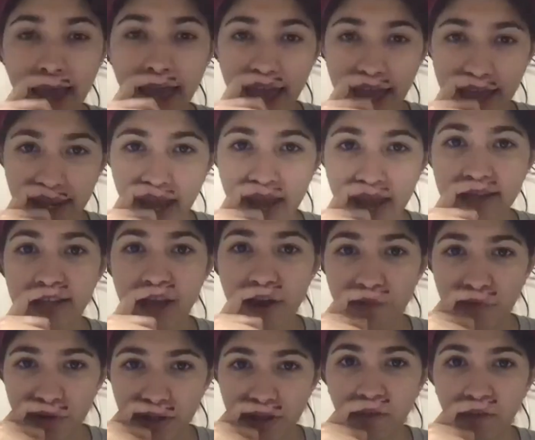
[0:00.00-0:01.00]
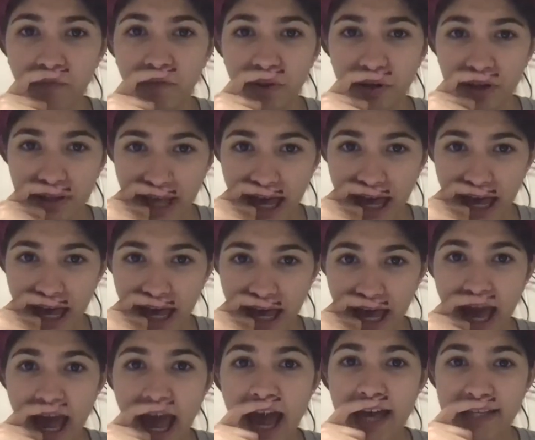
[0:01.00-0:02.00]
and I definitely feel like that
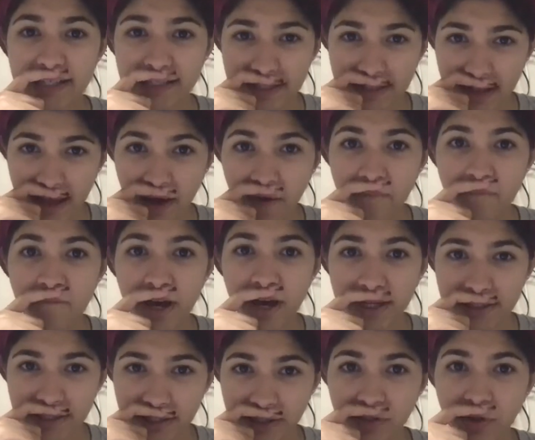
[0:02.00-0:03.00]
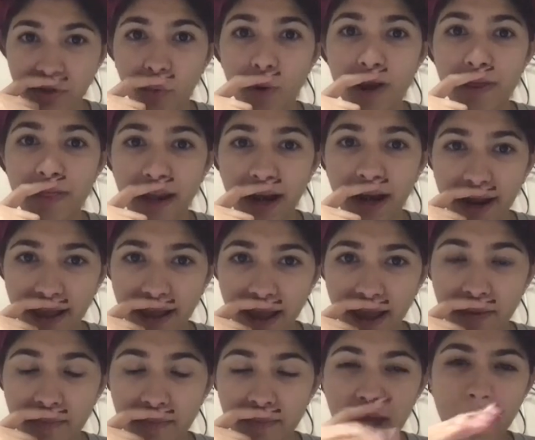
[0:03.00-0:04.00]
has affected the way that I
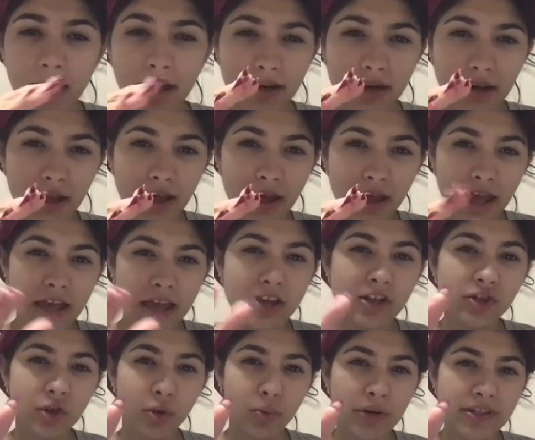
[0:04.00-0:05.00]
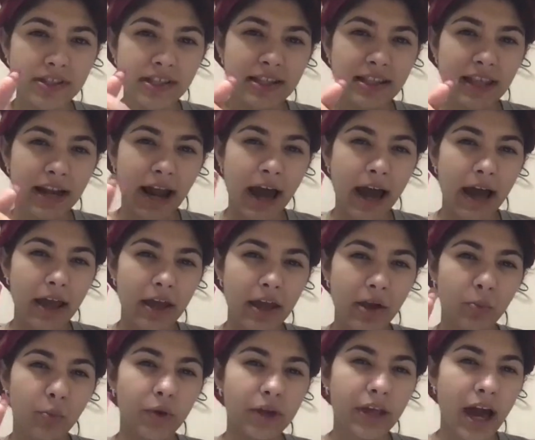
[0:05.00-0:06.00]
am, and it is the reason that I
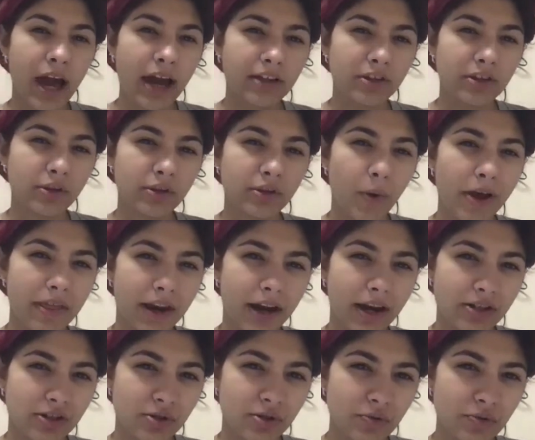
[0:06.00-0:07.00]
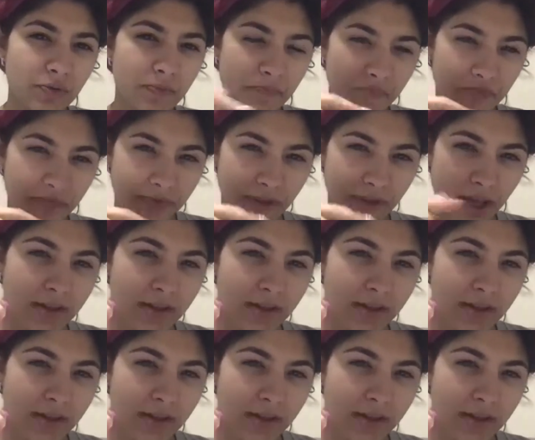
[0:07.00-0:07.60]
react the way that I do in